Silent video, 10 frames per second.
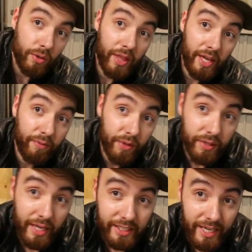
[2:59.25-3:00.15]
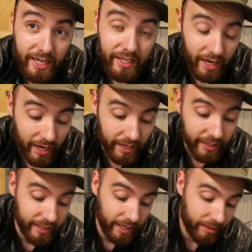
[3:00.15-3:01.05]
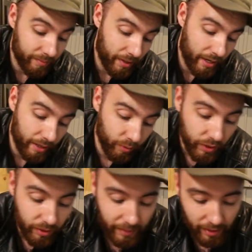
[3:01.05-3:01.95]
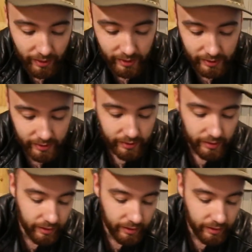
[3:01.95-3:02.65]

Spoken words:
then a few days later I got my wheel bearings.